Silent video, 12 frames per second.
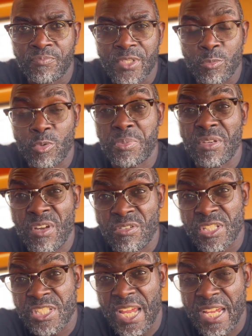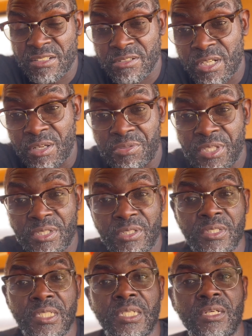It would be very sad. And I think
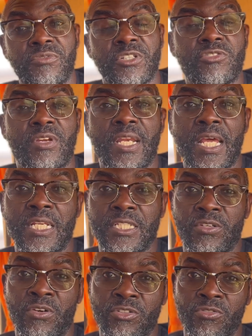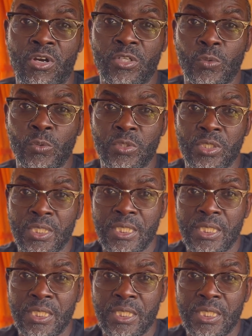for Trent Alexander-Arnold,